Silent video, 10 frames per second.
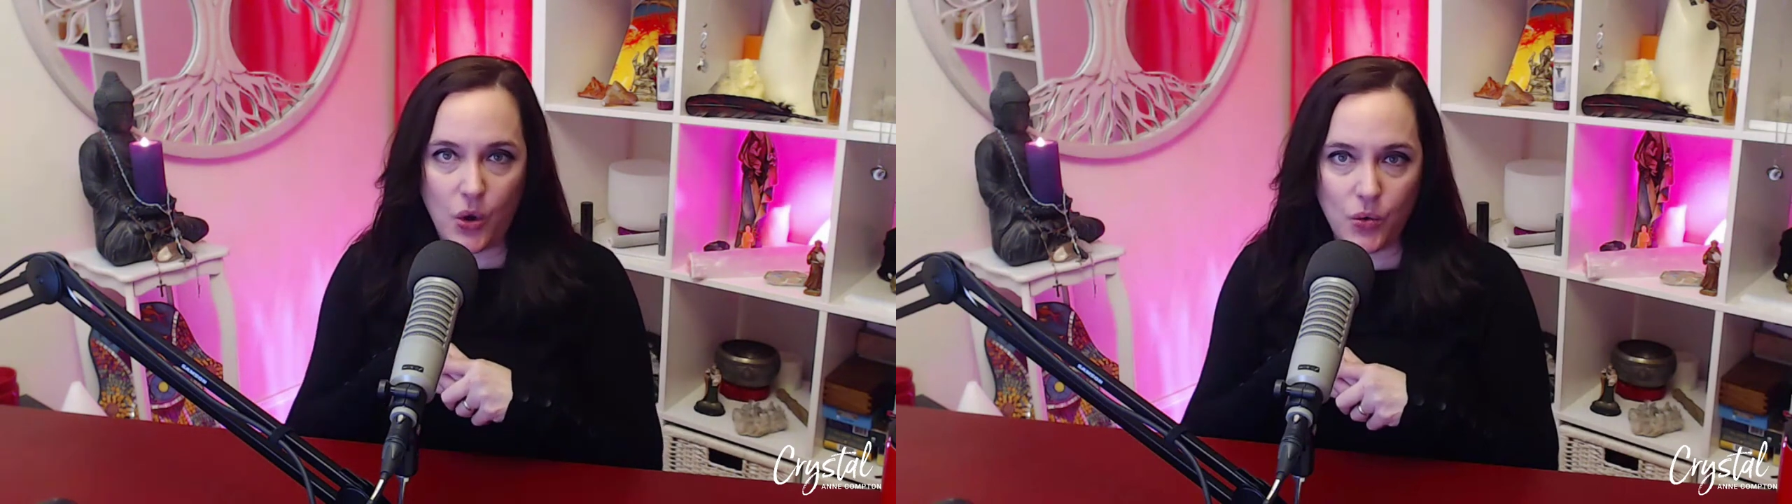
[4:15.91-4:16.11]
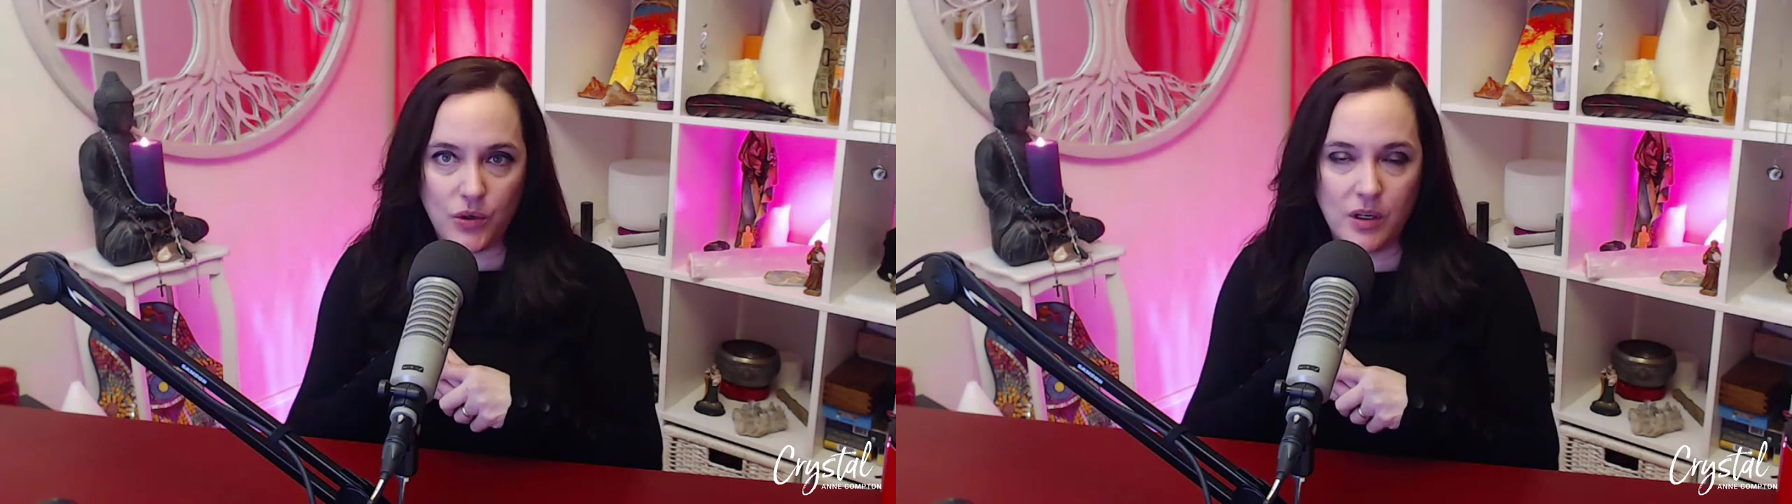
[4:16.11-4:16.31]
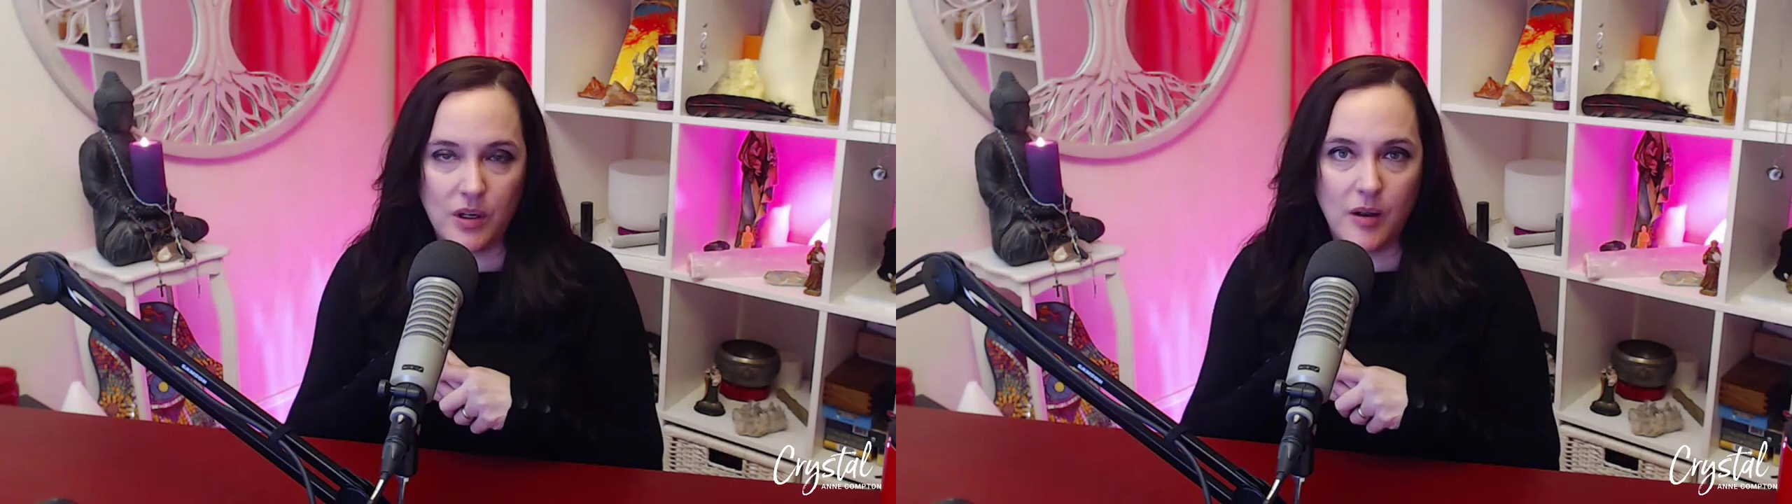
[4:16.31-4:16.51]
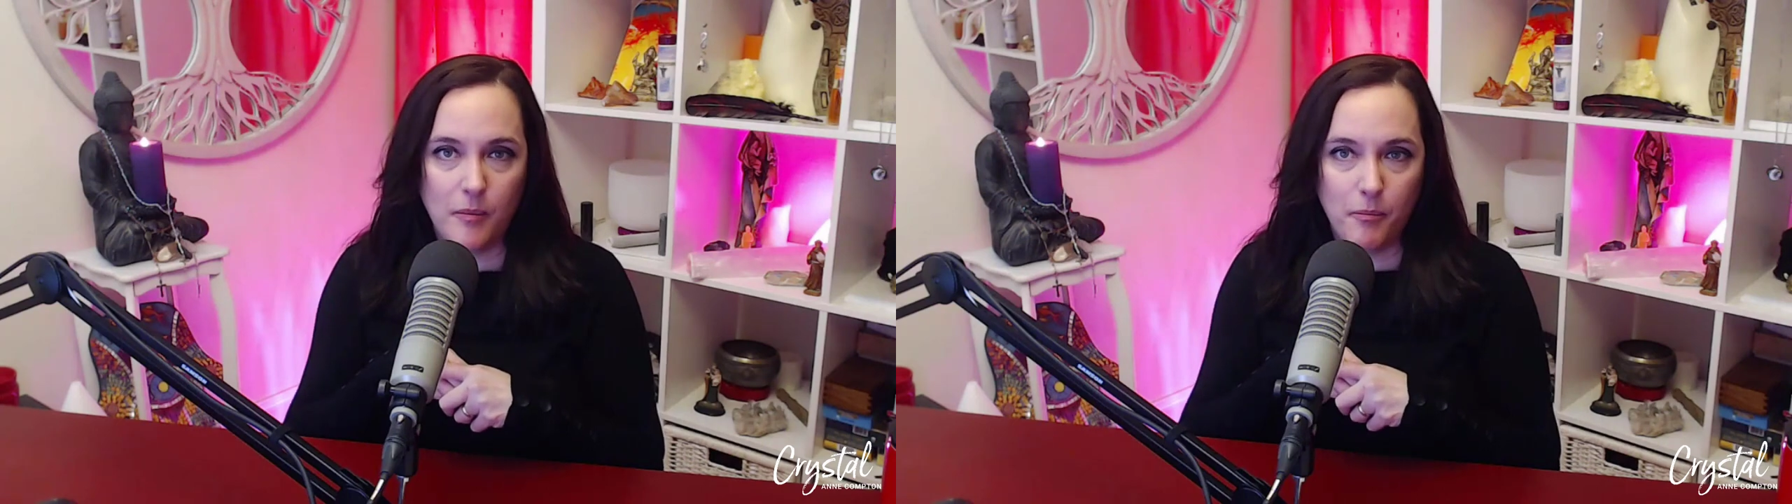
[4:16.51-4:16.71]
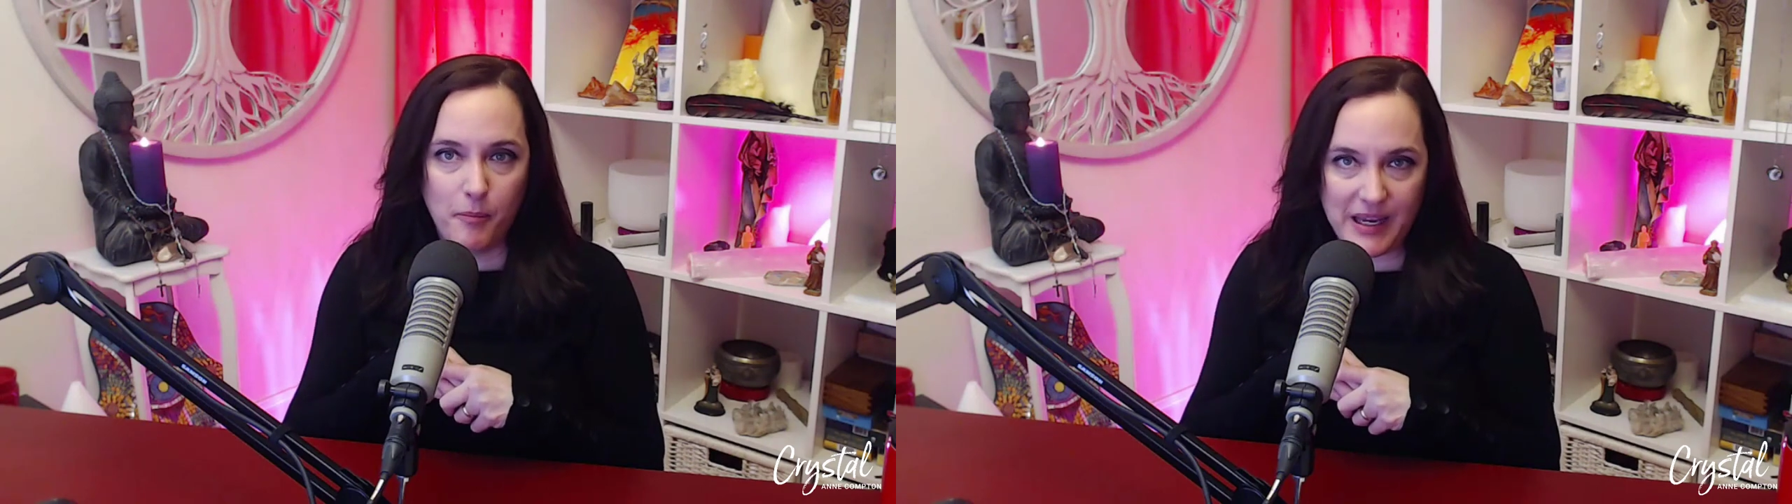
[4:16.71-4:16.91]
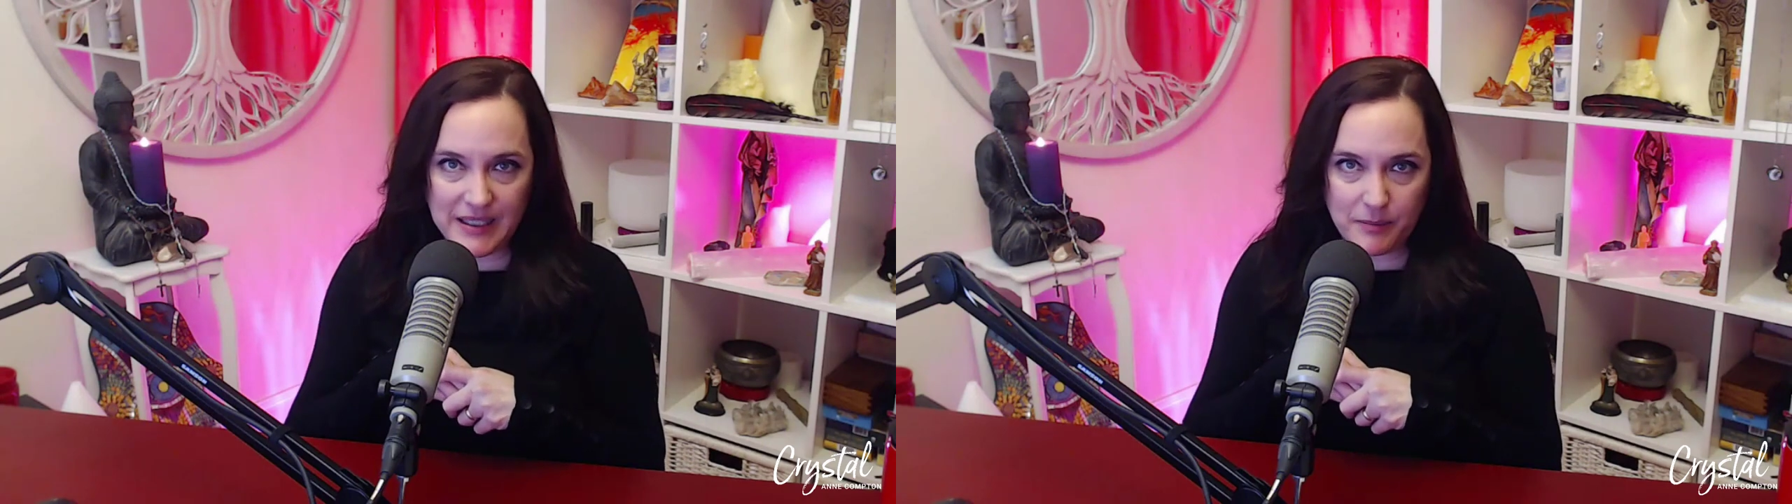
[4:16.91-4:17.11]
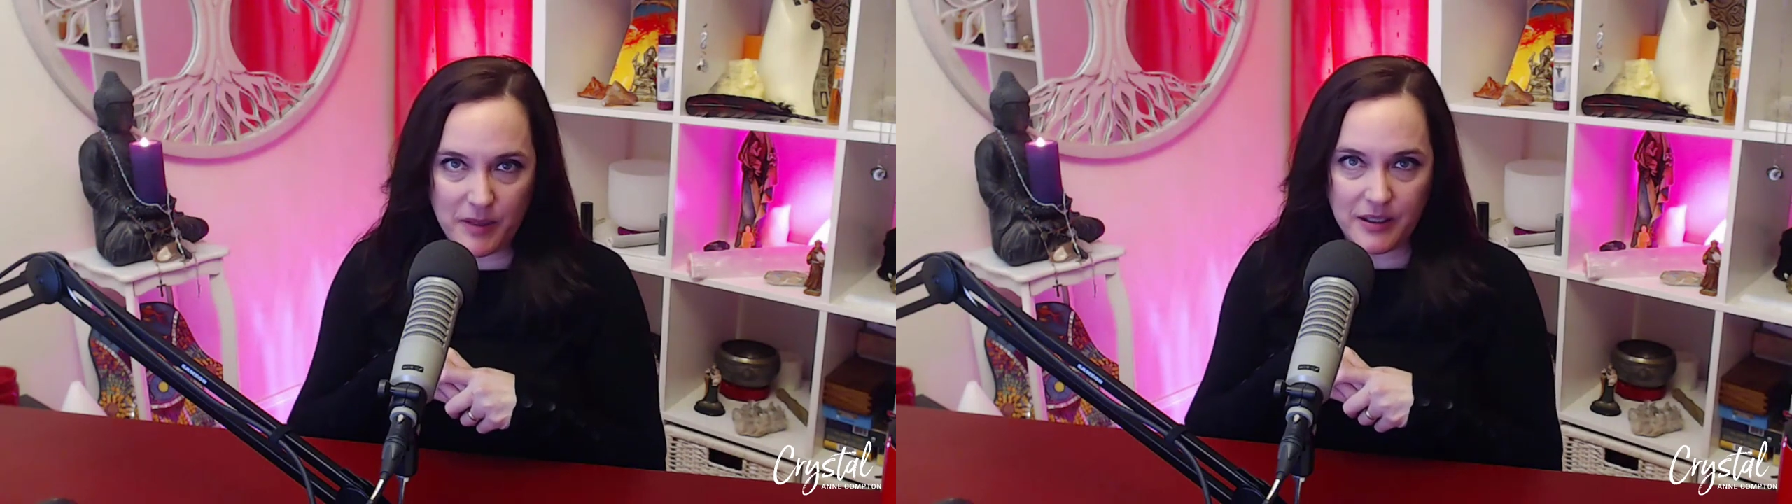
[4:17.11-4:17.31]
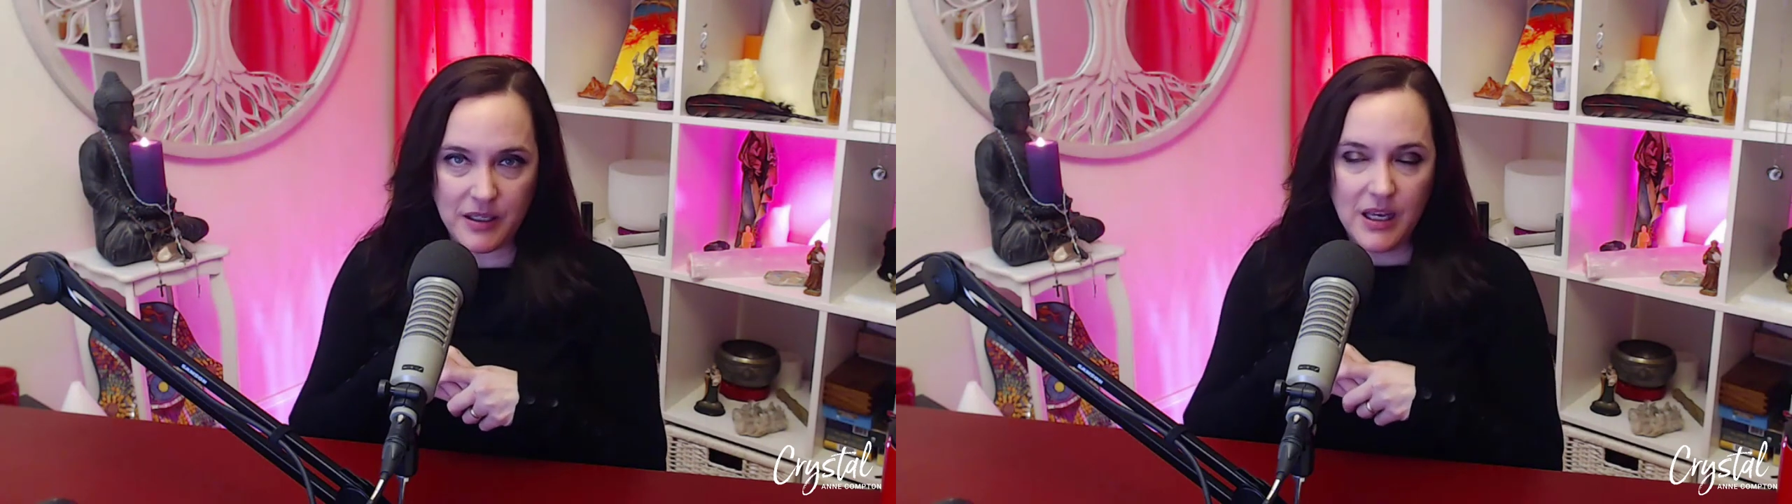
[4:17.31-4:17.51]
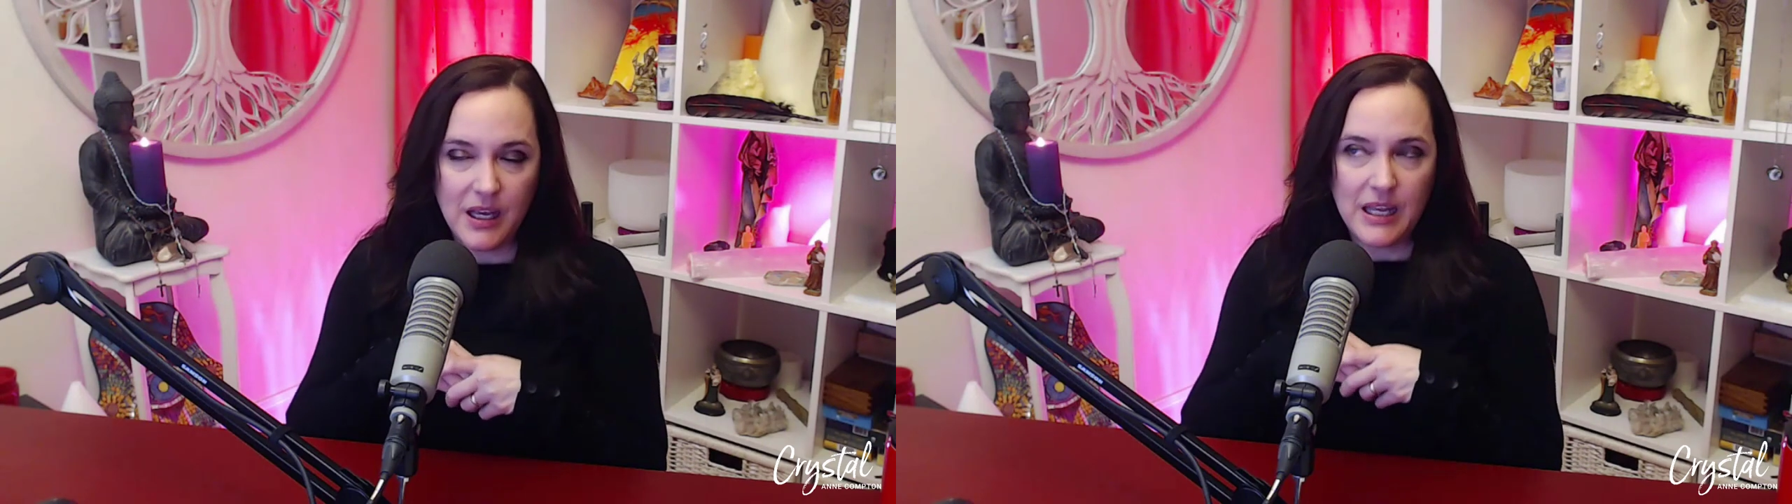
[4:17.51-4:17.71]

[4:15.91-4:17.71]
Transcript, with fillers: own basement.